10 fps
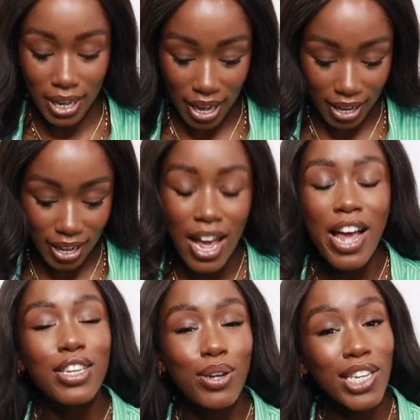get it.
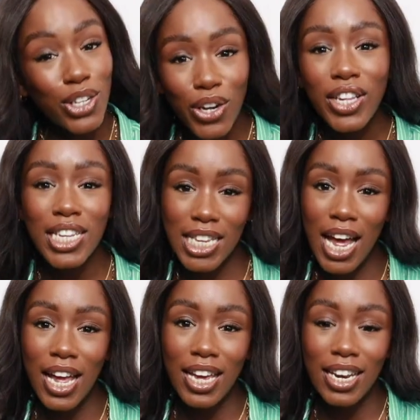So I took the
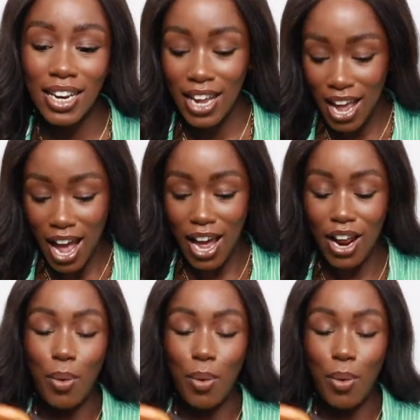sign and I